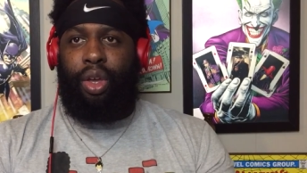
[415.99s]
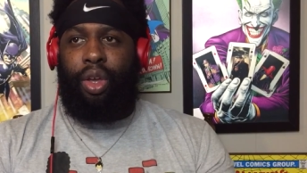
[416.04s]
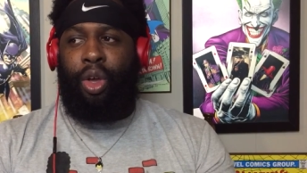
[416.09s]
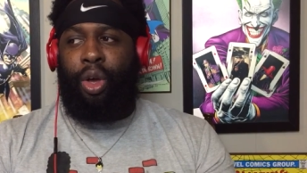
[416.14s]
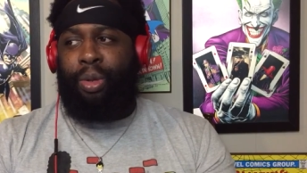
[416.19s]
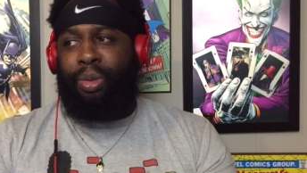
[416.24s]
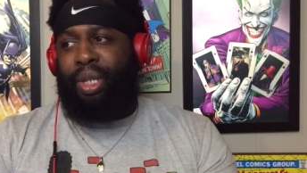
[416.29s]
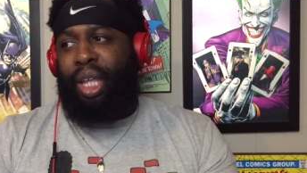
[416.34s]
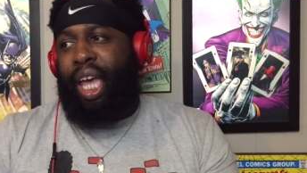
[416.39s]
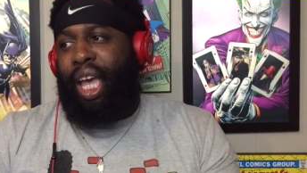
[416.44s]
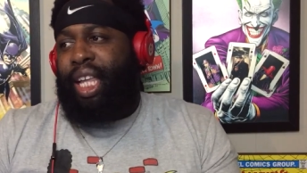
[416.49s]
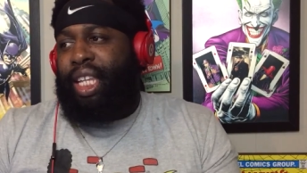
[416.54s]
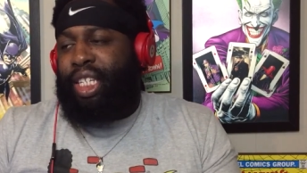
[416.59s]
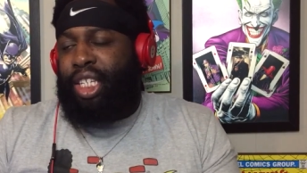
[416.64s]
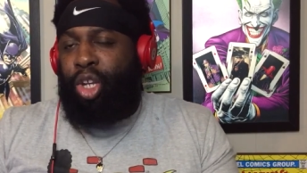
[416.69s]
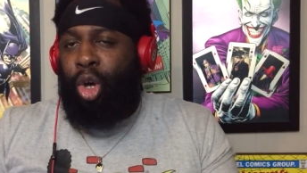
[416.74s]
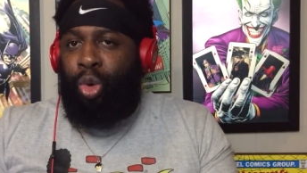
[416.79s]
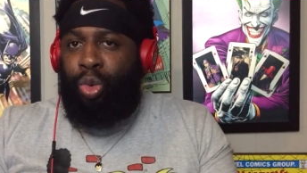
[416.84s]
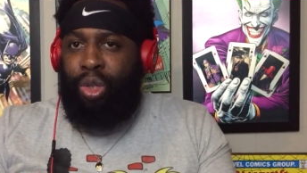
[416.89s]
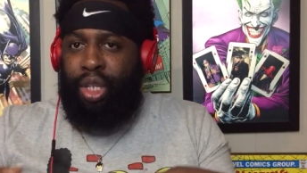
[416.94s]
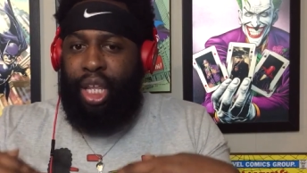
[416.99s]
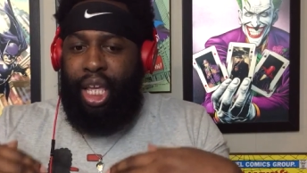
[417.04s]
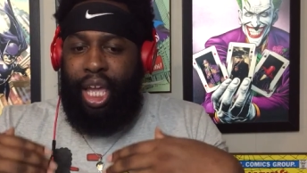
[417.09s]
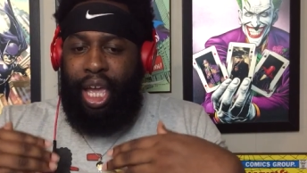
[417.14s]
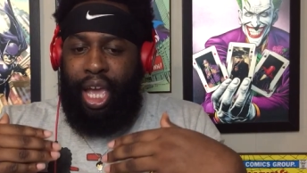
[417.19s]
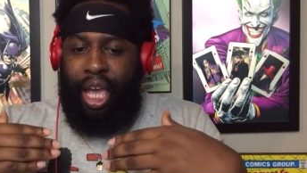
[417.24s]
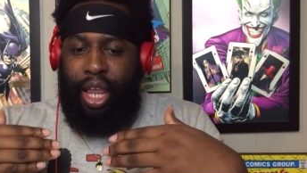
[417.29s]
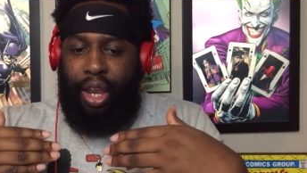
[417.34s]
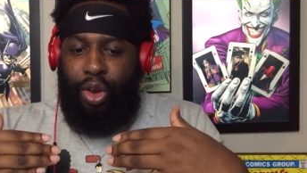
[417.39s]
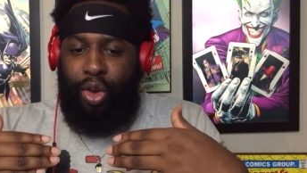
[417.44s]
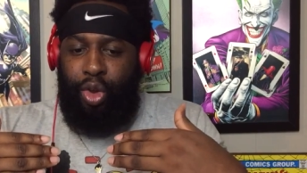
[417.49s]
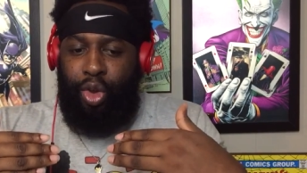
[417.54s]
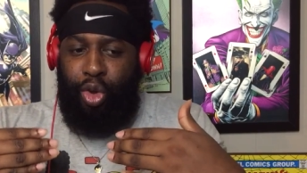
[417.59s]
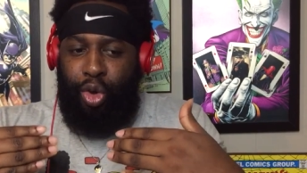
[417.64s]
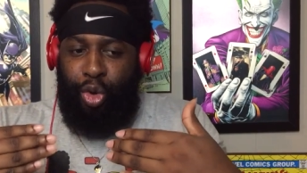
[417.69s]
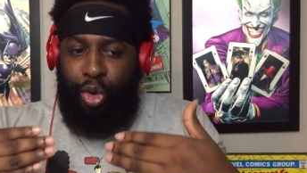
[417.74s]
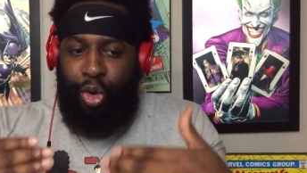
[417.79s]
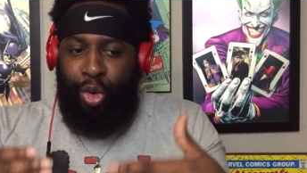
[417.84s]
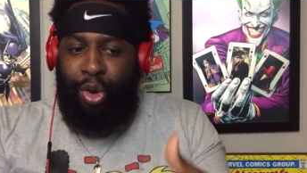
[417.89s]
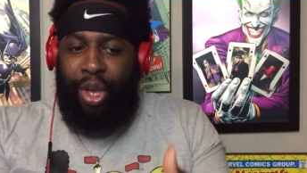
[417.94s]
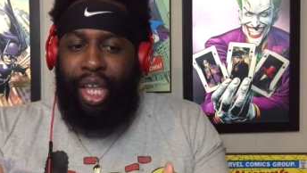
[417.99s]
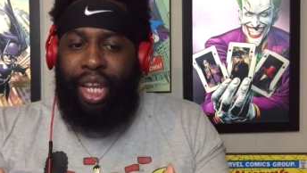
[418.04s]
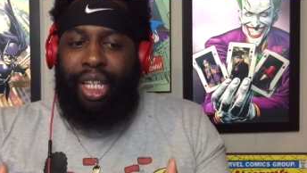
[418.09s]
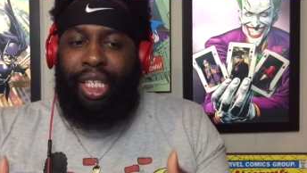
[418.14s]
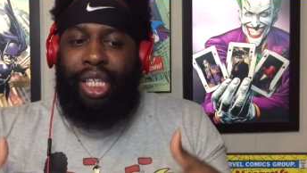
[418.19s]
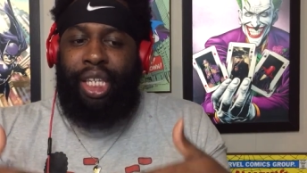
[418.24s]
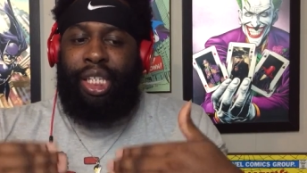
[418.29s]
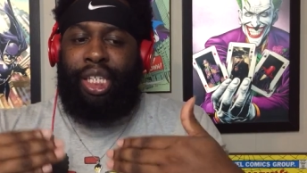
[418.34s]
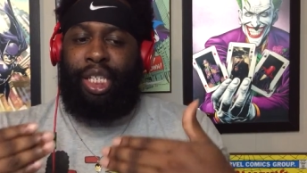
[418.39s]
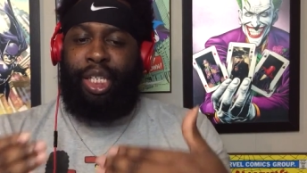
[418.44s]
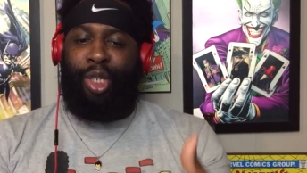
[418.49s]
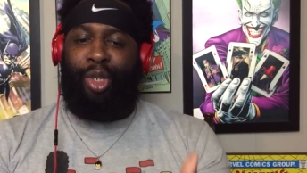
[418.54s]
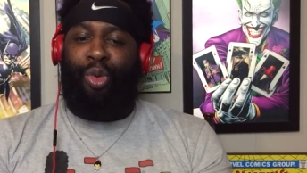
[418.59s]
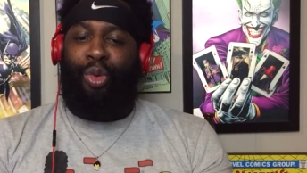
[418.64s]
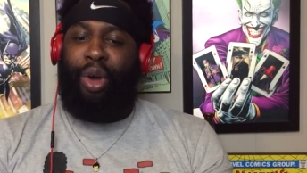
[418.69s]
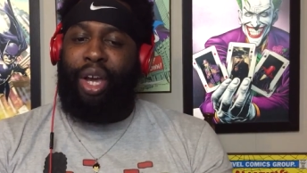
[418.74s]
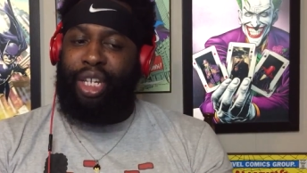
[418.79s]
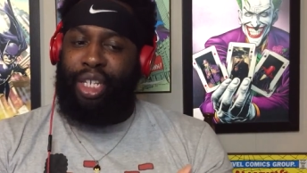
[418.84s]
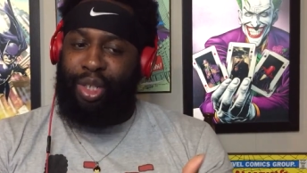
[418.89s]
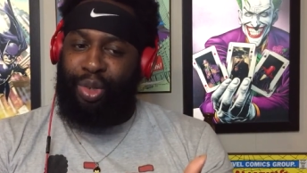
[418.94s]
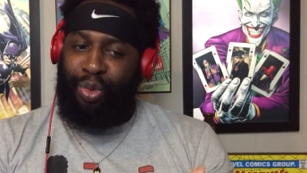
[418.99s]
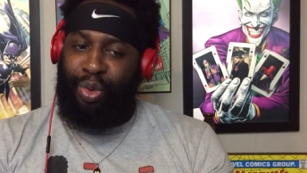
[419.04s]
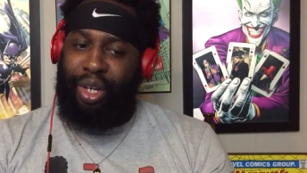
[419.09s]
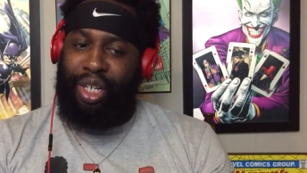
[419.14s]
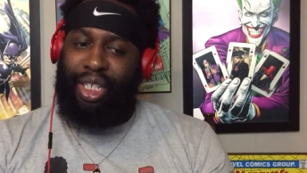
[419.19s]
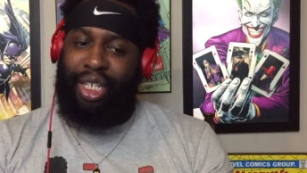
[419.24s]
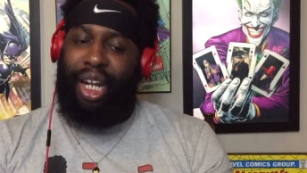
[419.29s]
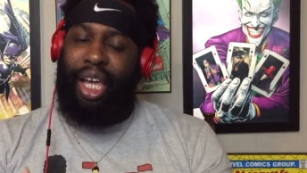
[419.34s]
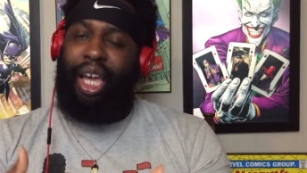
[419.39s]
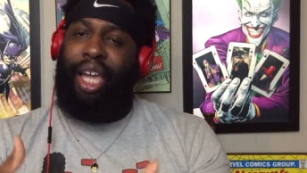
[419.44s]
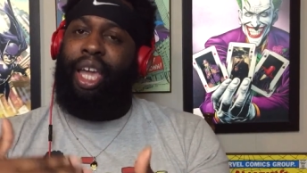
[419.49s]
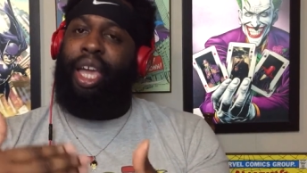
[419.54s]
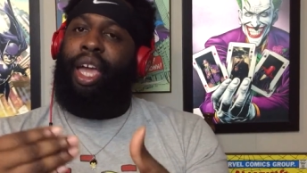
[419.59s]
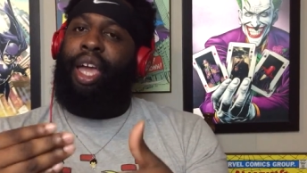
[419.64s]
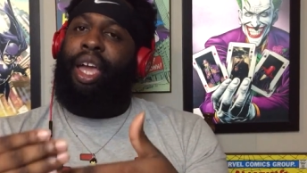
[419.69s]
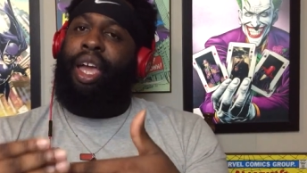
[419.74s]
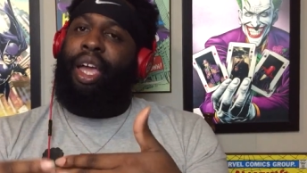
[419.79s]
You know what I'm saying? And so then you get into the situation where it's like